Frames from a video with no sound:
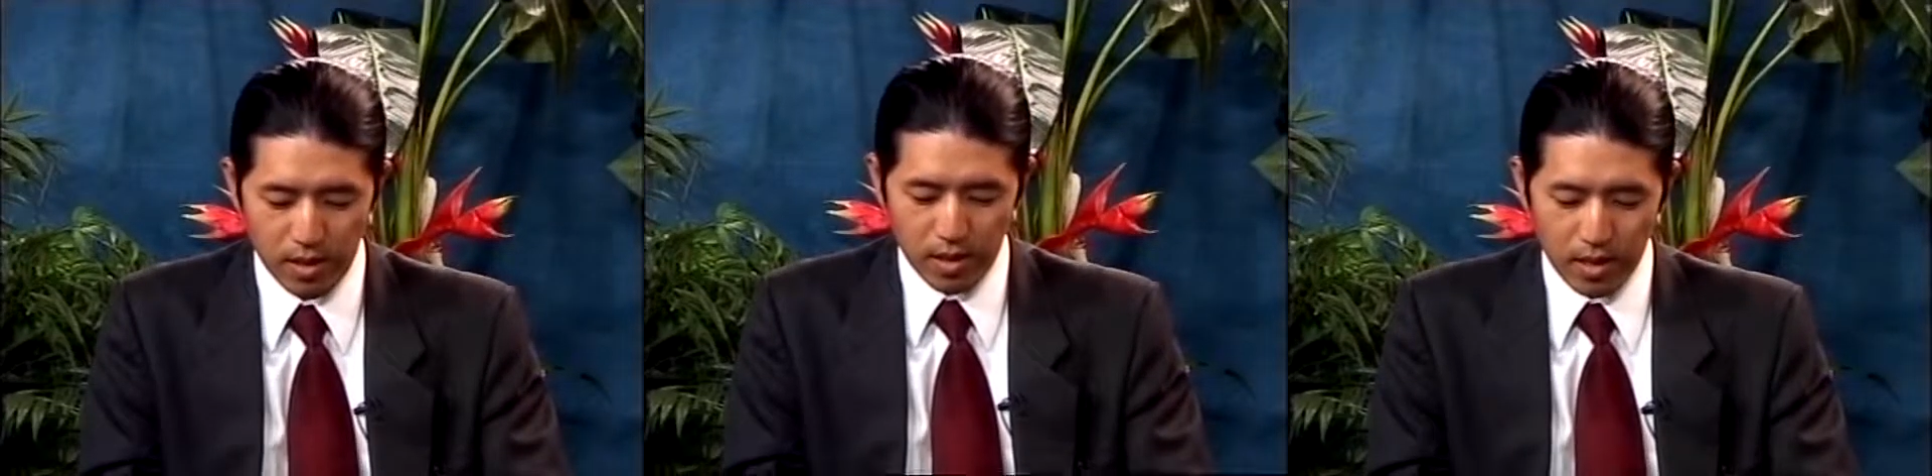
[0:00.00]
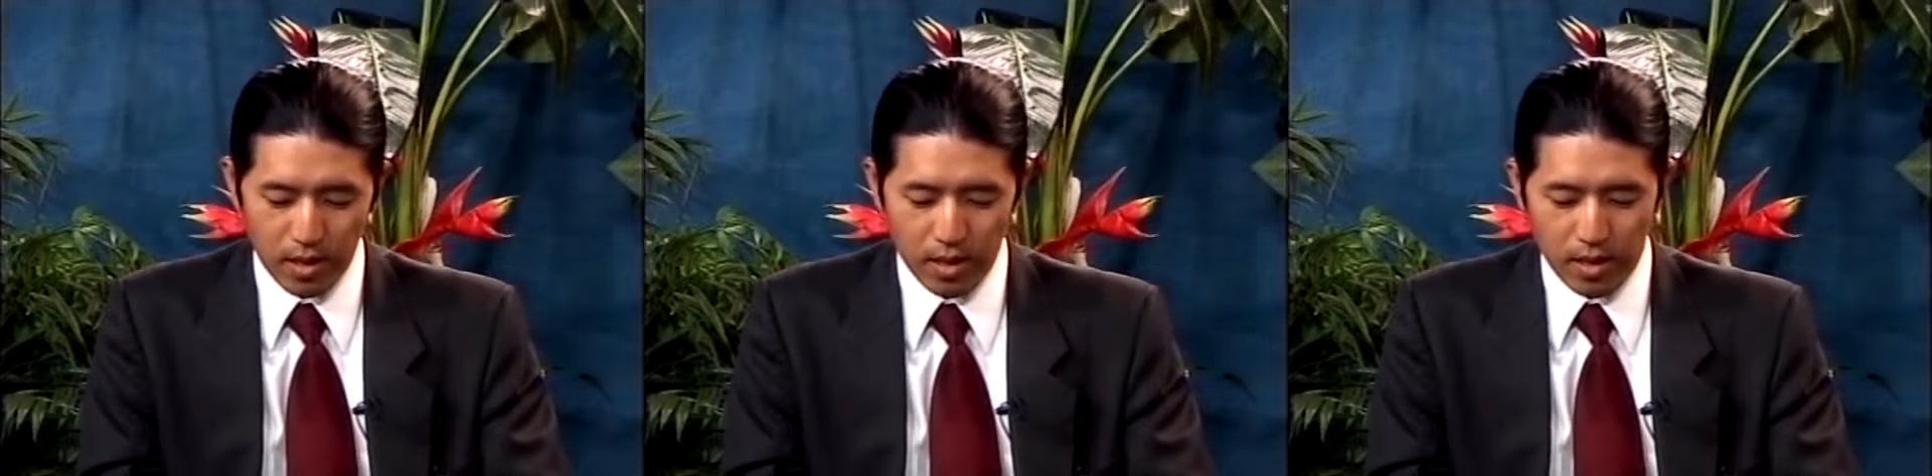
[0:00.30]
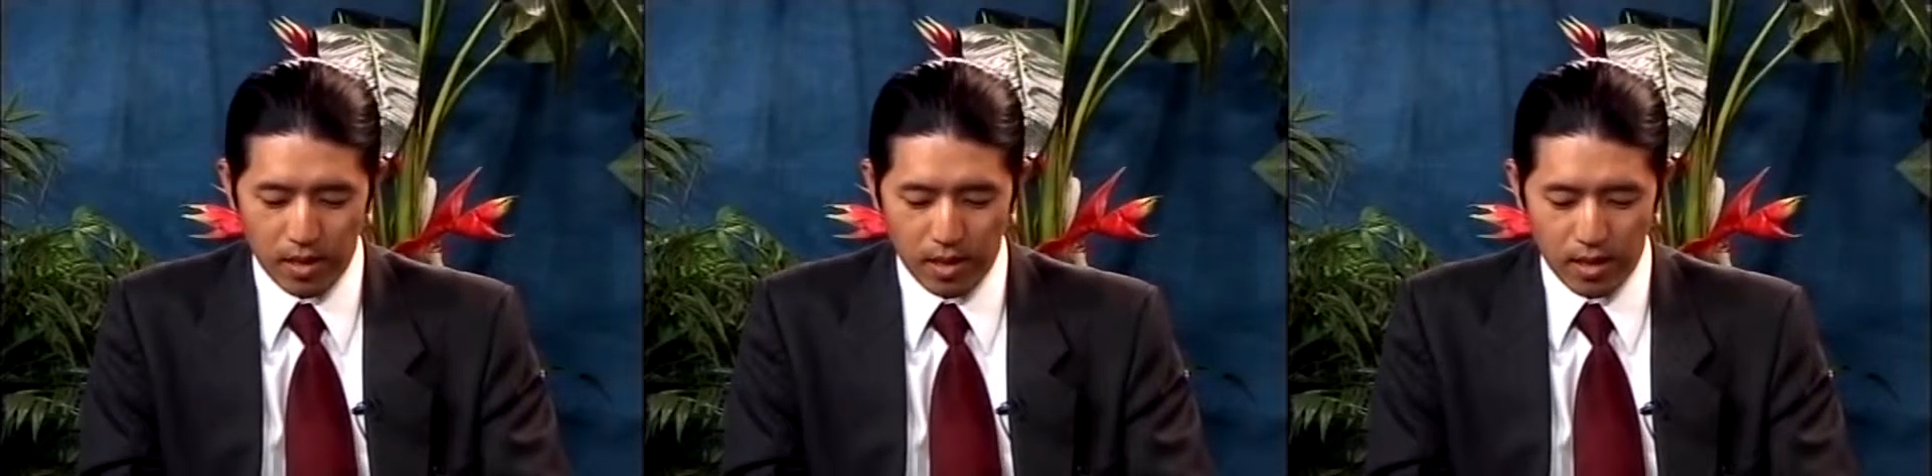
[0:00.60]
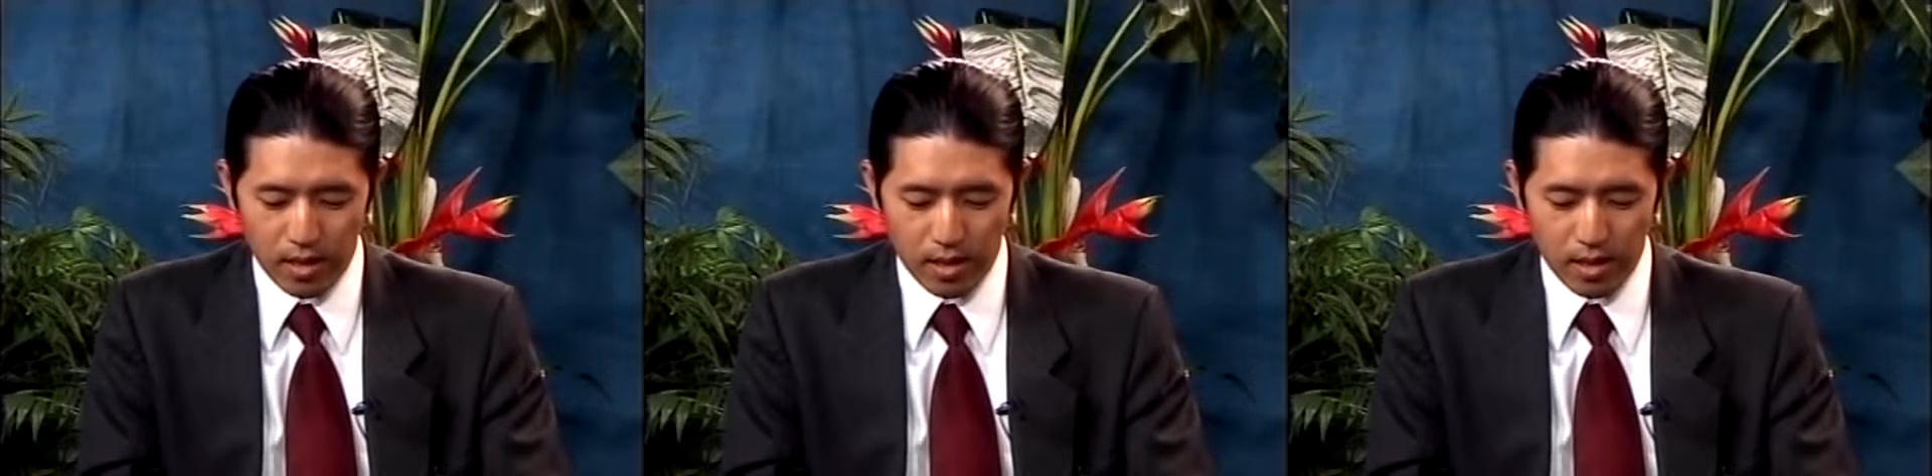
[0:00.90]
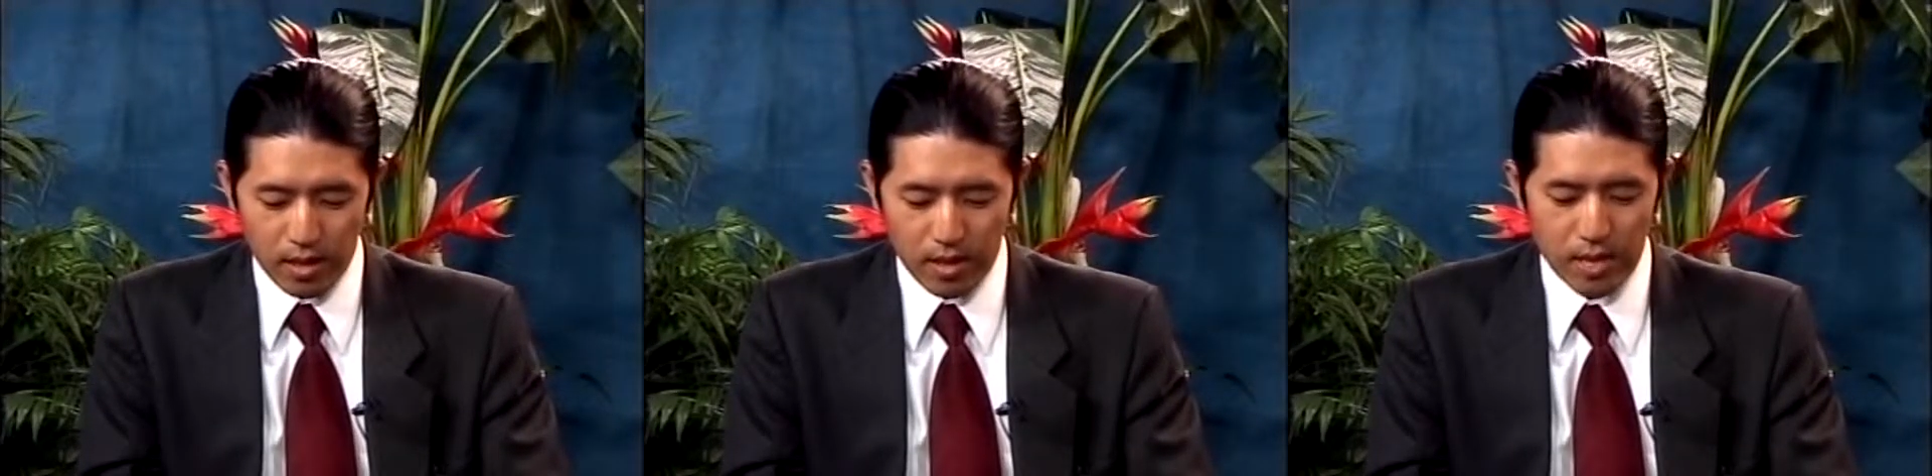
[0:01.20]
And
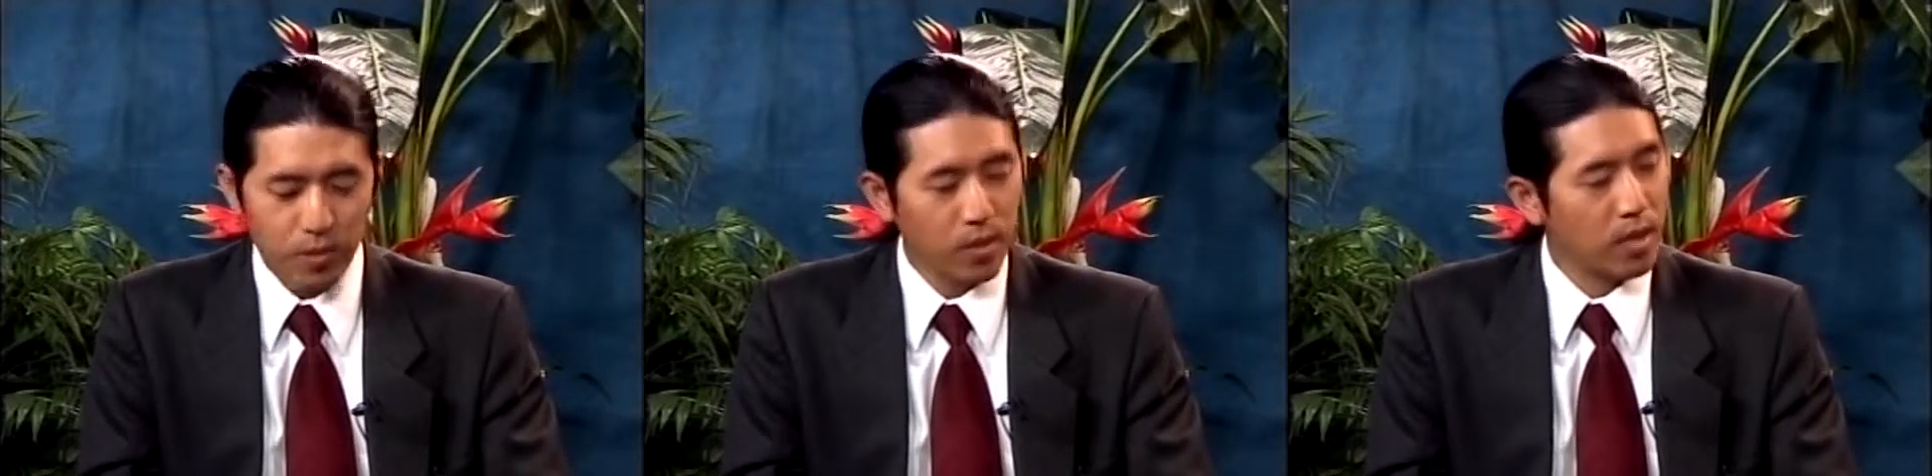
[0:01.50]
that's when